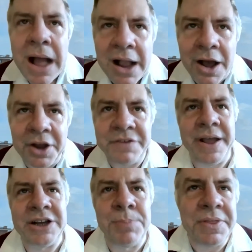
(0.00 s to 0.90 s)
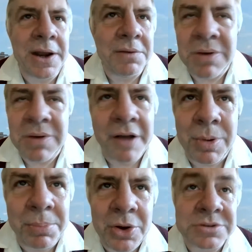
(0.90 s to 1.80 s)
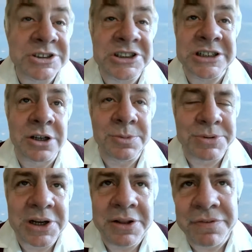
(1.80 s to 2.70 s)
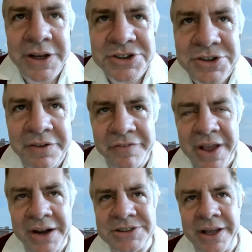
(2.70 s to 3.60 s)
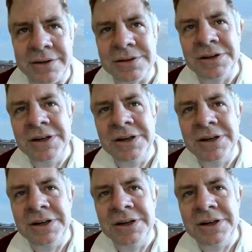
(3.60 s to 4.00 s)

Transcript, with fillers: a kind of hedge, but then I've probably got 600% inflation in Afghanistan.